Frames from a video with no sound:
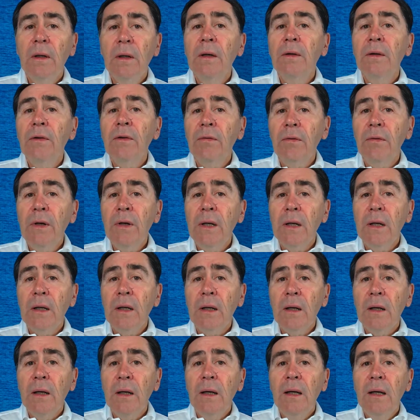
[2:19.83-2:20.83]

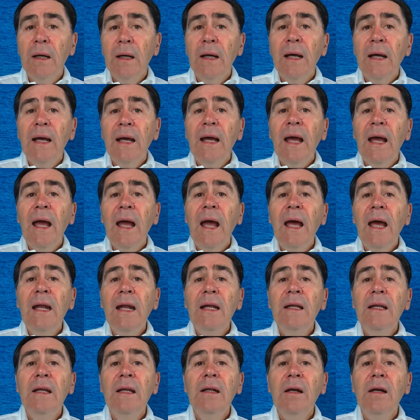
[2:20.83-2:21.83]
Three,
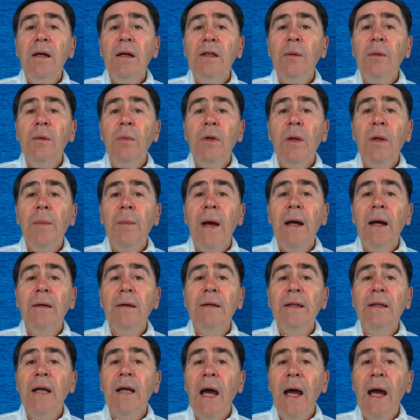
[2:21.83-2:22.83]
any deductible
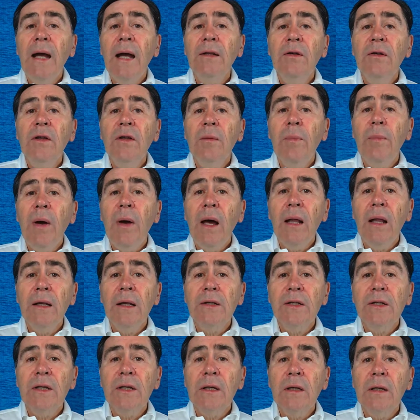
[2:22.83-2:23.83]
amount tied to the
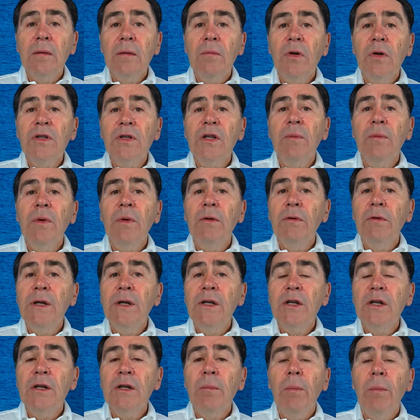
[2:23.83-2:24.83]
policy must have been
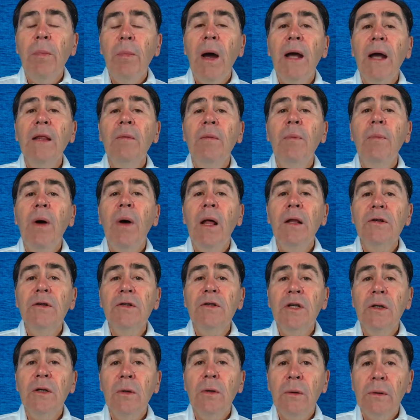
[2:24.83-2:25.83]
reached by the
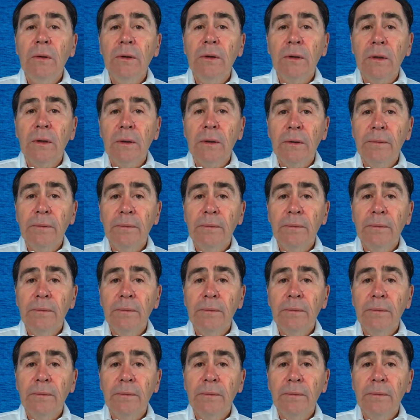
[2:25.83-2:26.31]
policyholder.